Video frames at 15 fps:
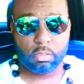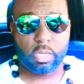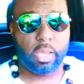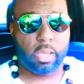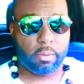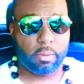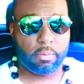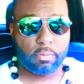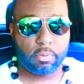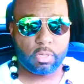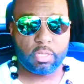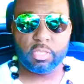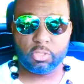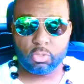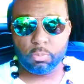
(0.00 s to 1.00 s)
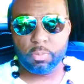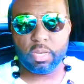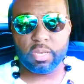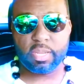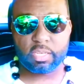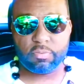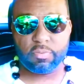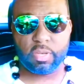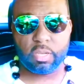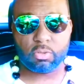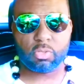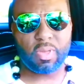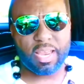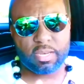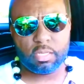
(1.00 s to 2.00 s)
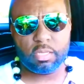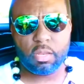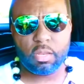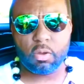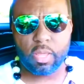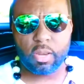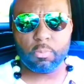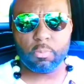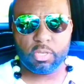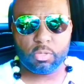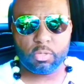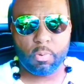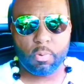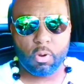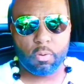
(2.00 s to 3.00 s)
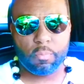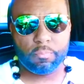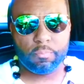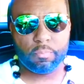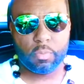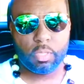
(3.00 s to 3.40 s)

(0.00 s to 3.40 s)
Yeah, because this will be the next video. So actually, no, that'll be tomorrow.